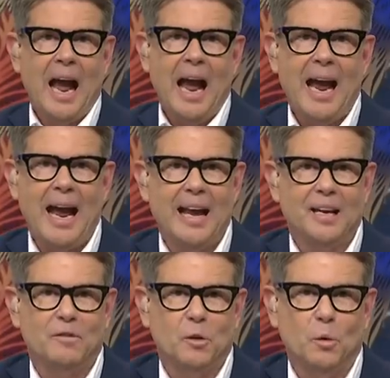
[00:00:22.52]
And
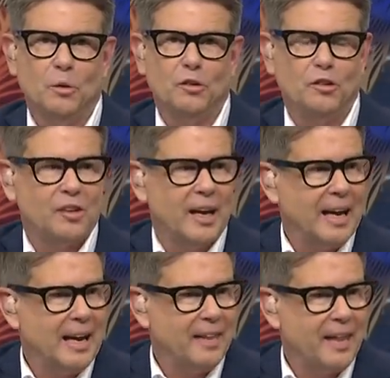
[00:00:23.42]
of course,
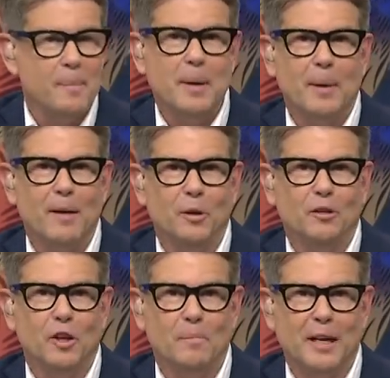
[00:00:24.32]
uh, they are people I've
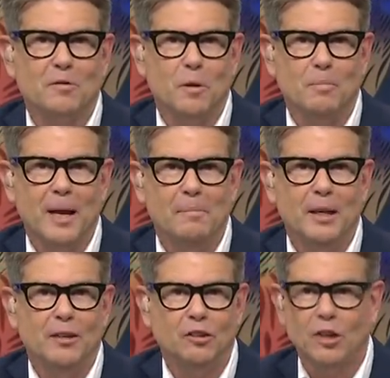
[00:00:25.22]
learnt so much from and
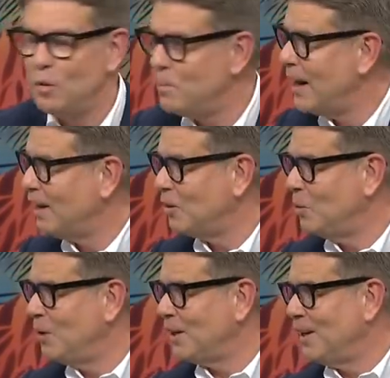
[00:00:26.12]
been so proud to
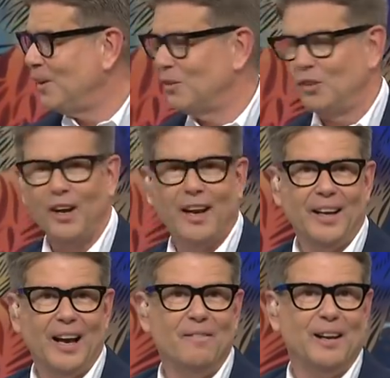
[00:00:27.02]
work
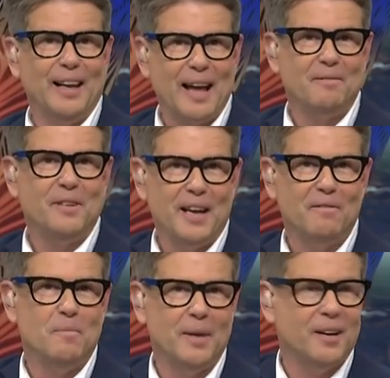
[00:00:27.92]
alongside. I've loved
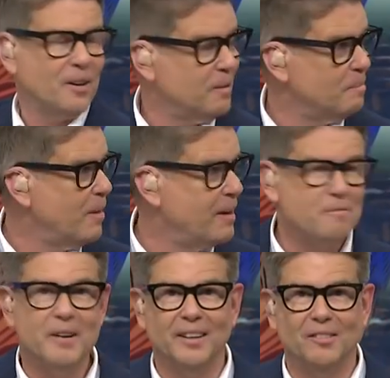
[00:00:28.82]
every minute of it, my
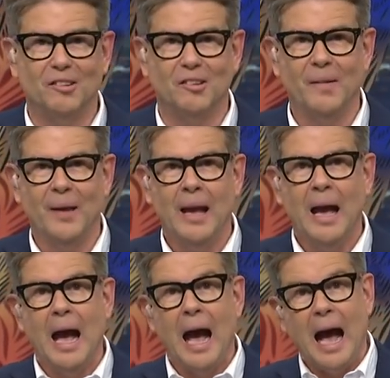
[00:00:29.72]
friends.
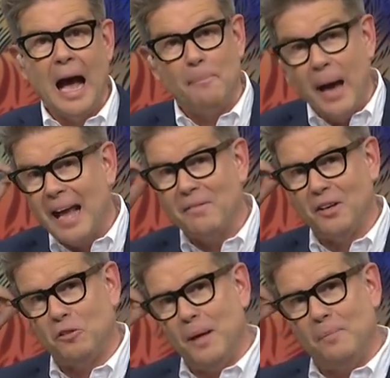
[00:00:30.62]
Uh, part of it
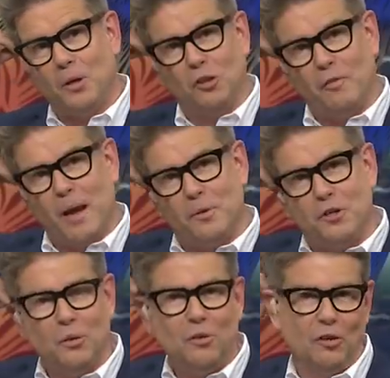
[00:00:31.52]
has been because of our
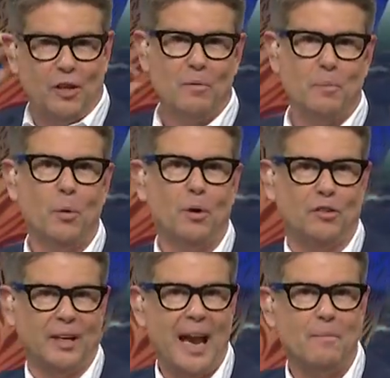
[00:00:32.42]
producers and
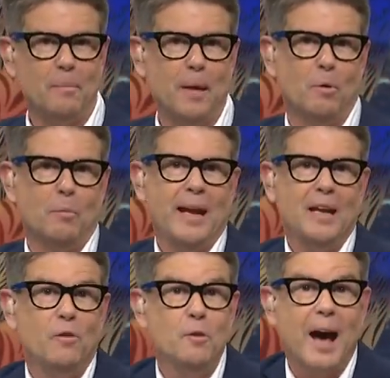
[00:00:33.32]
reporters and camera people,
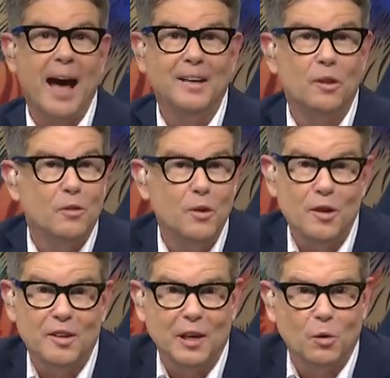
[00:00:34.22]
many of whom are under
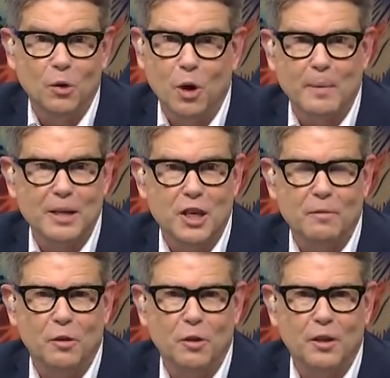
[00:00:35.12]
30 or not much
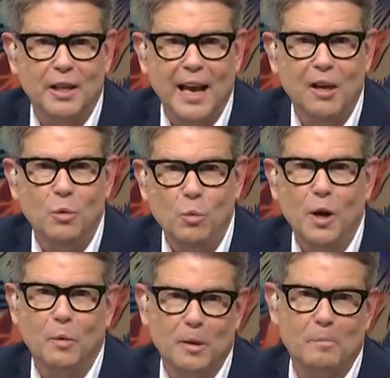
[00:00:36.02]
over 30 and who
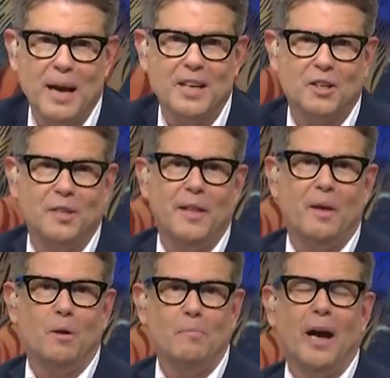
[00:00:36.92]
work with a passion
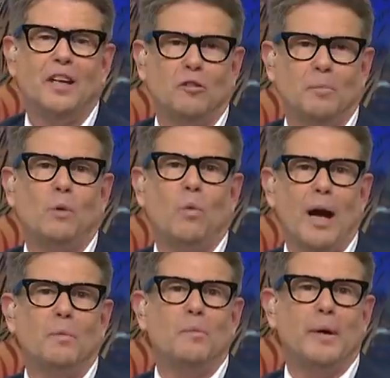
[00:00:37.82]
that reminds me
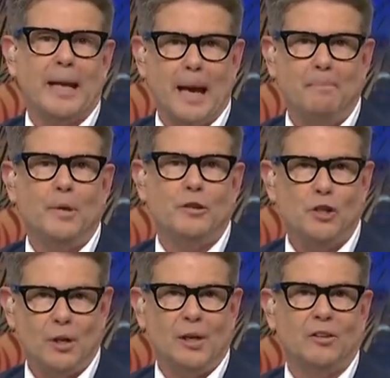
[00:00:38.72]
why we become
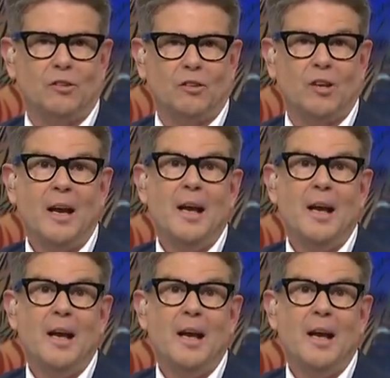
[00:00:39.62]
journalists.